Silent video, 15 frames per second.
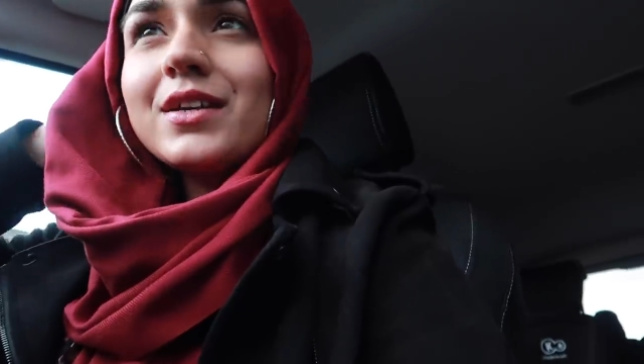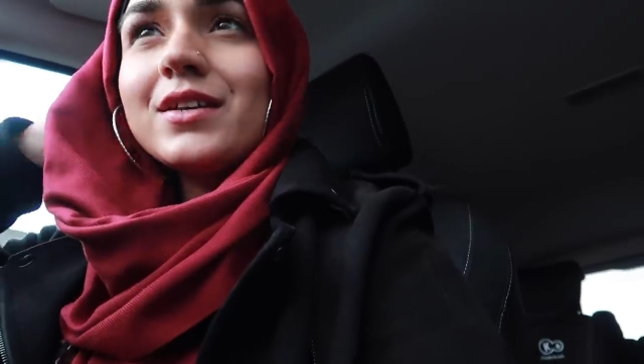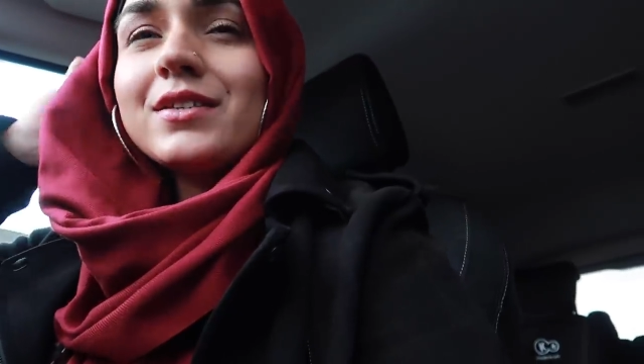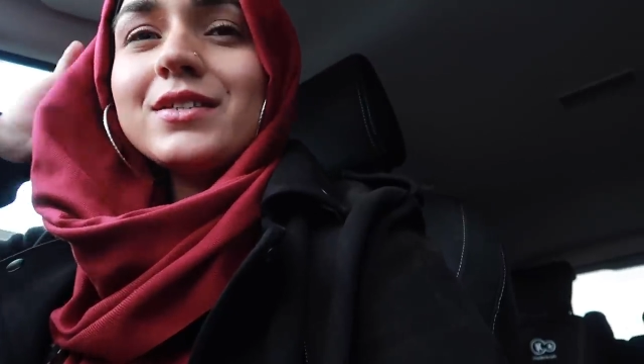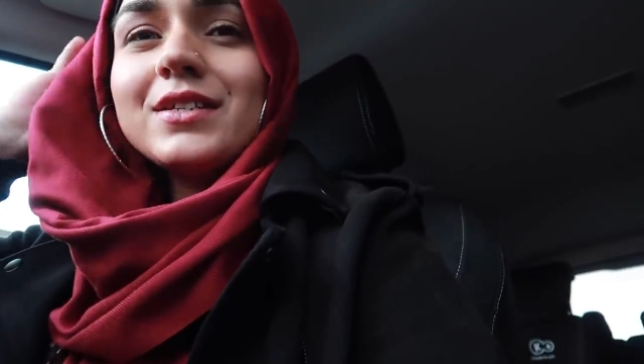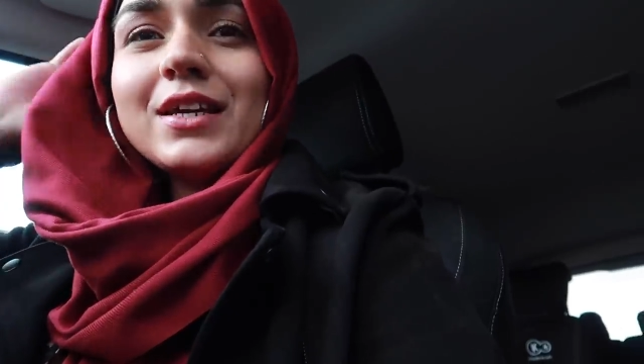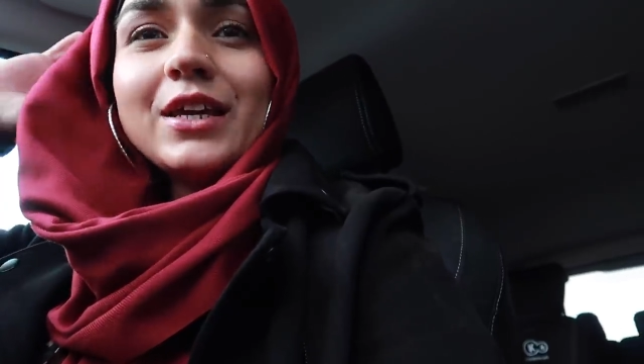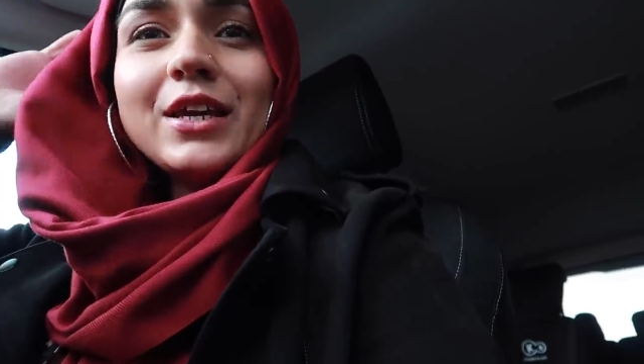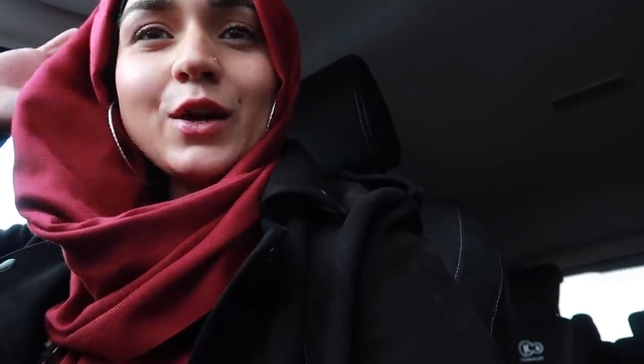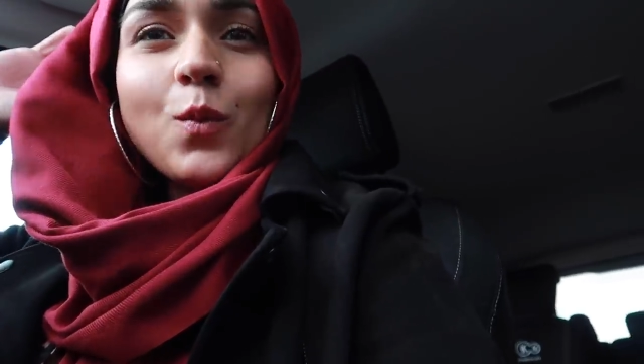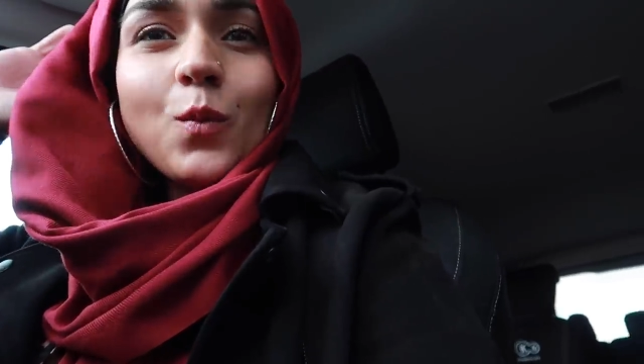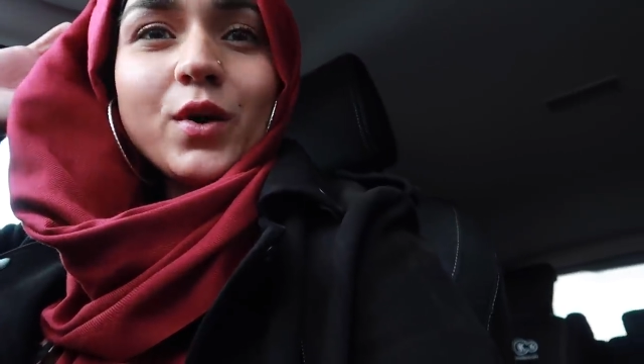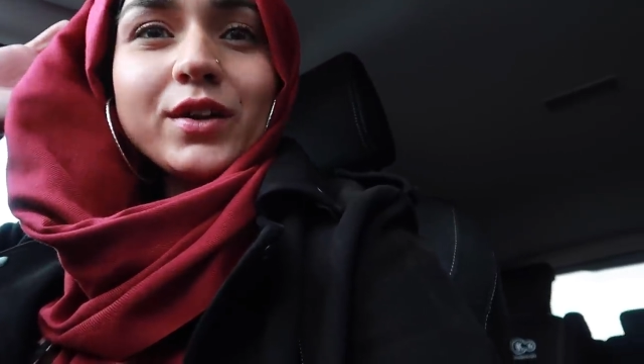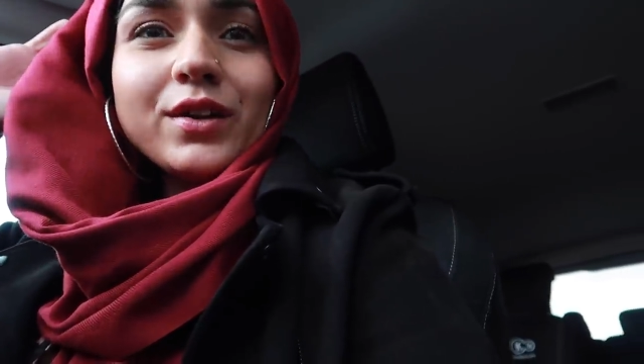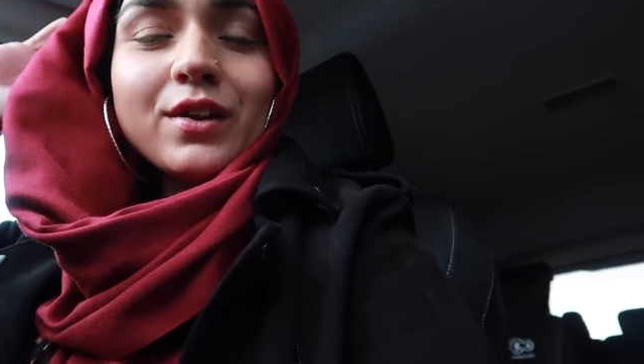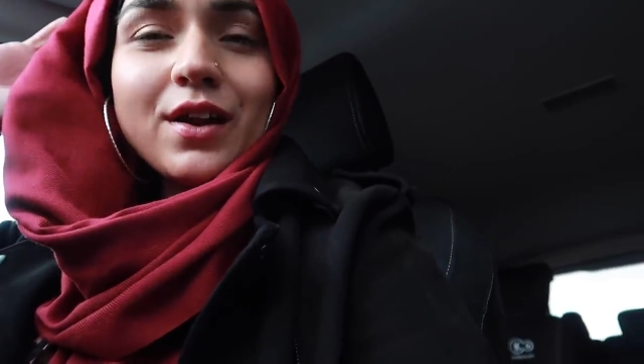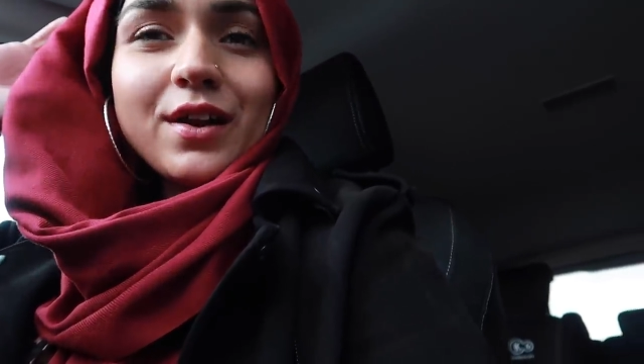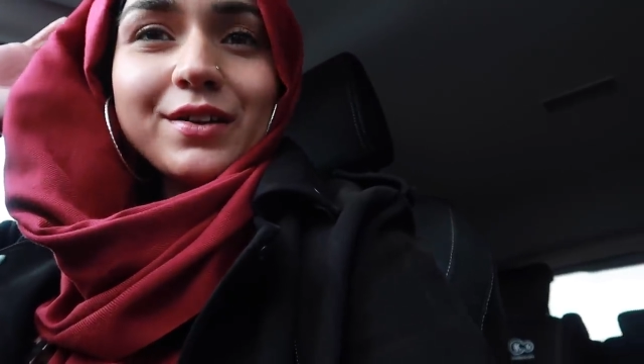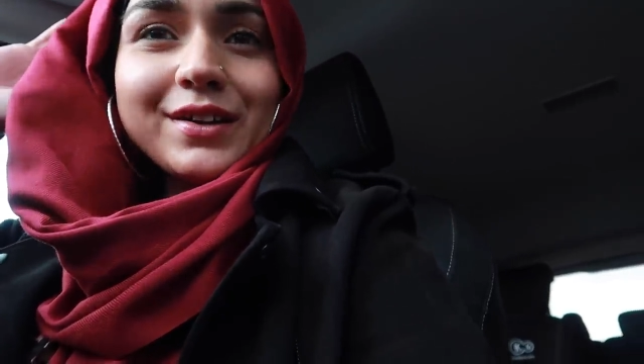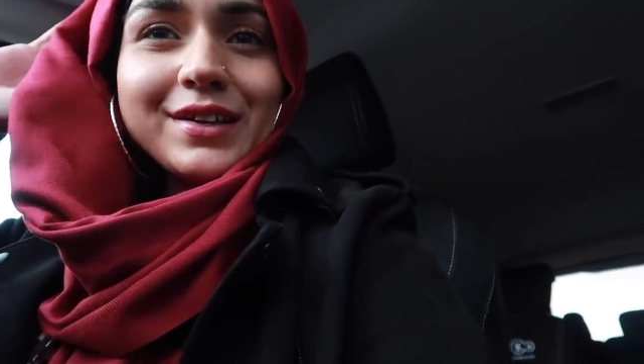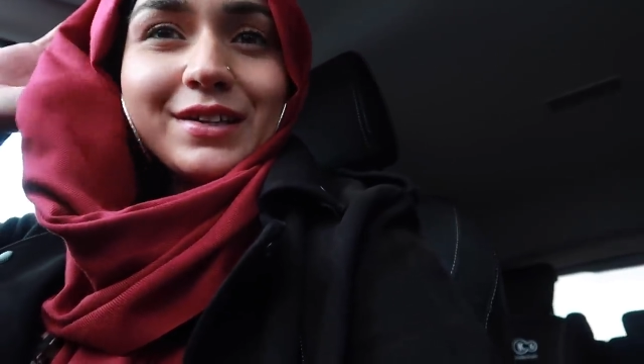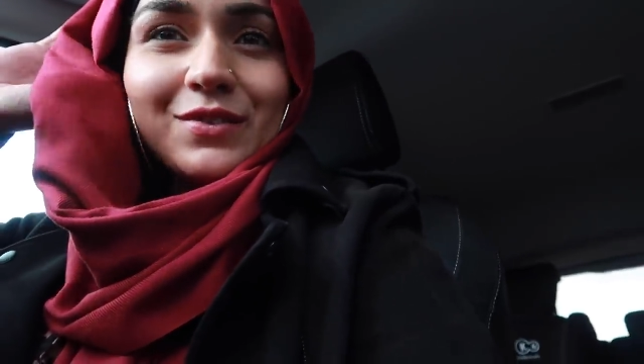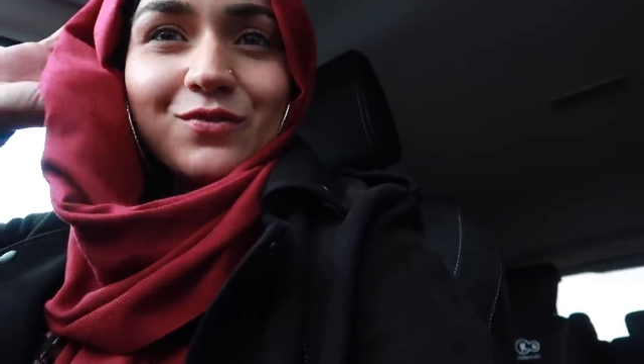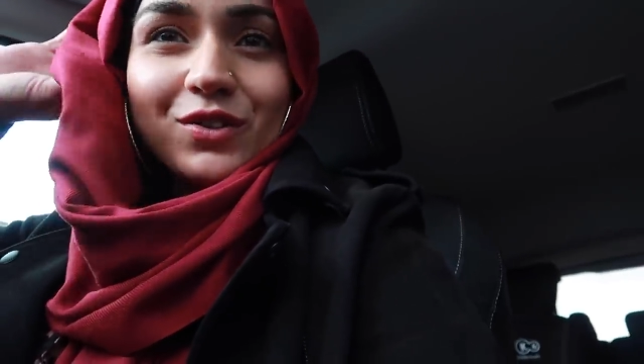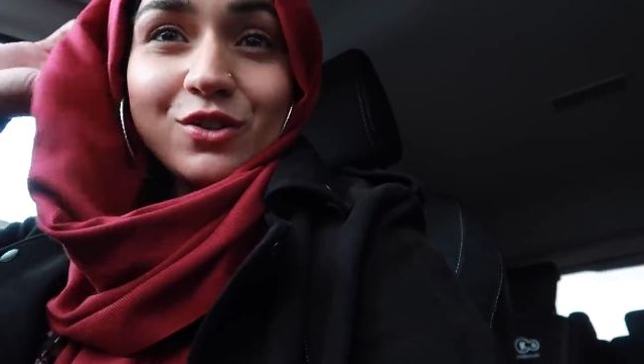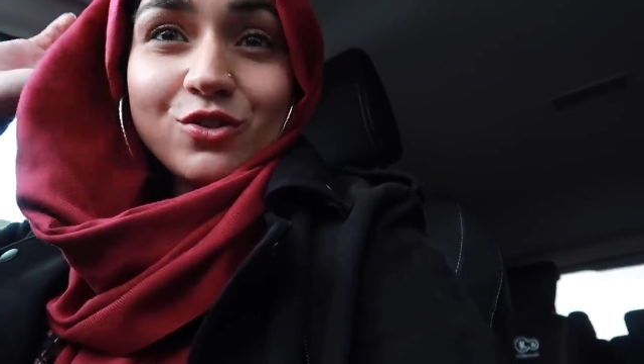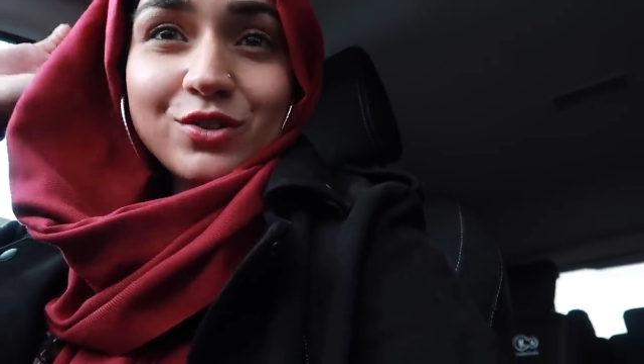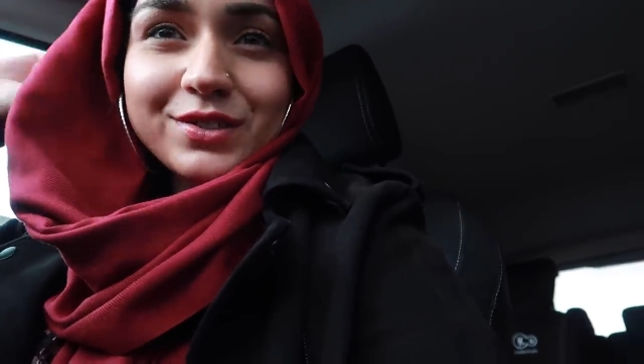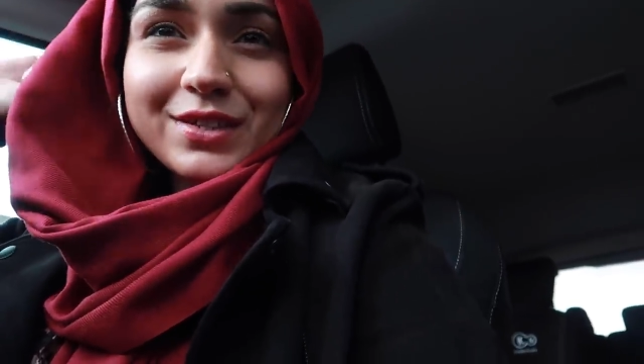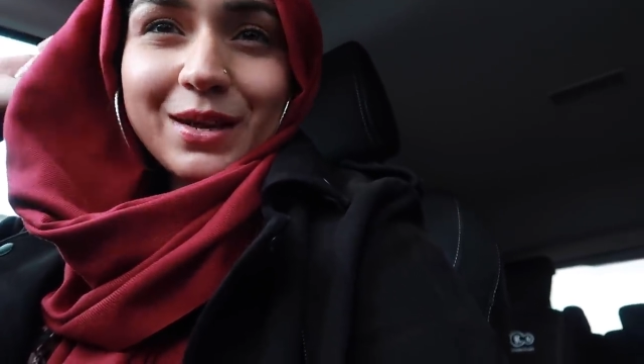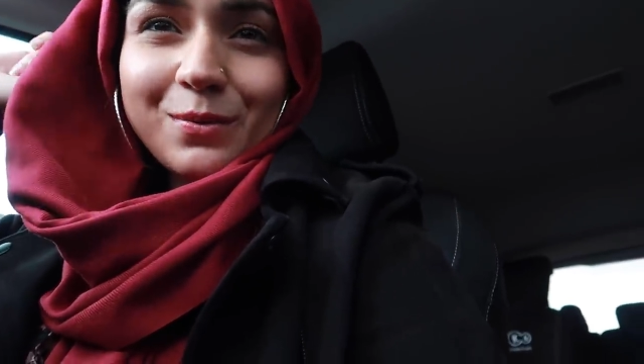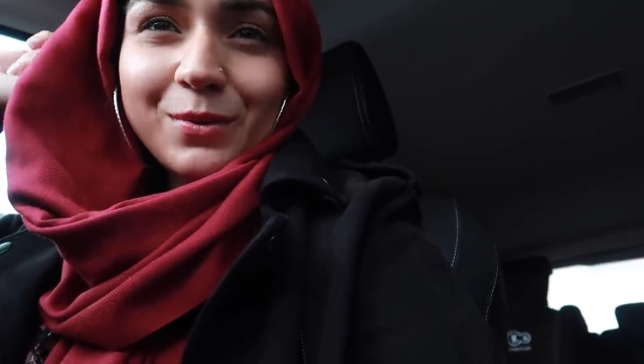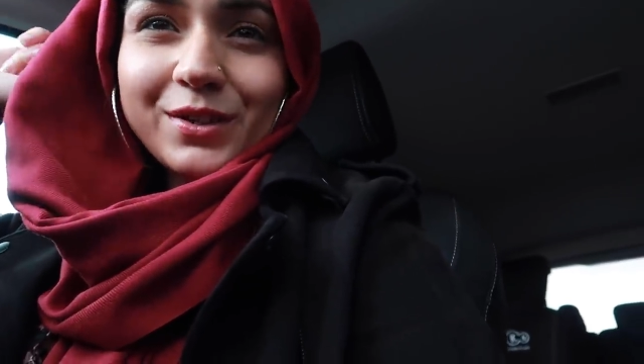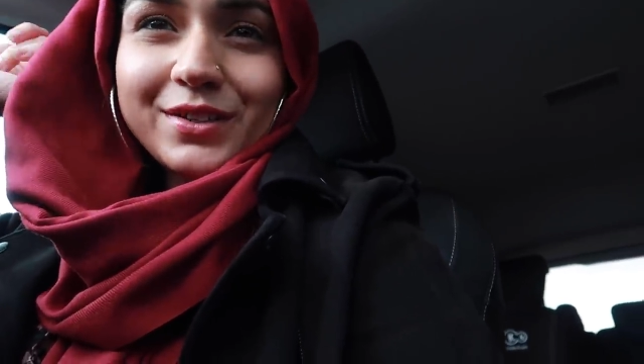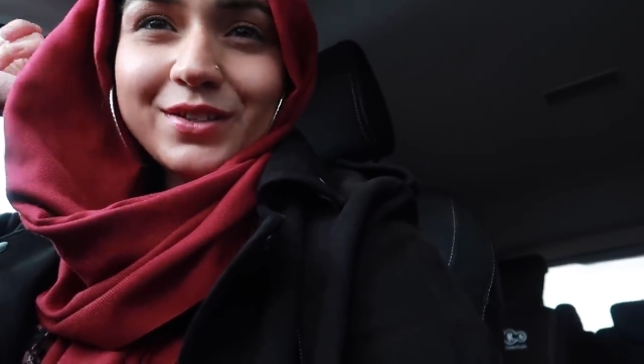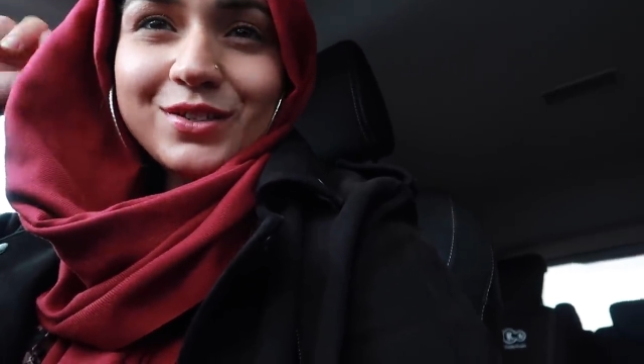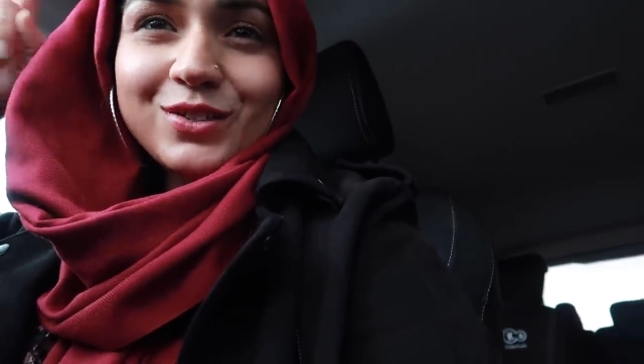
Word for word: it is nearly one o'clock and he finishes at one.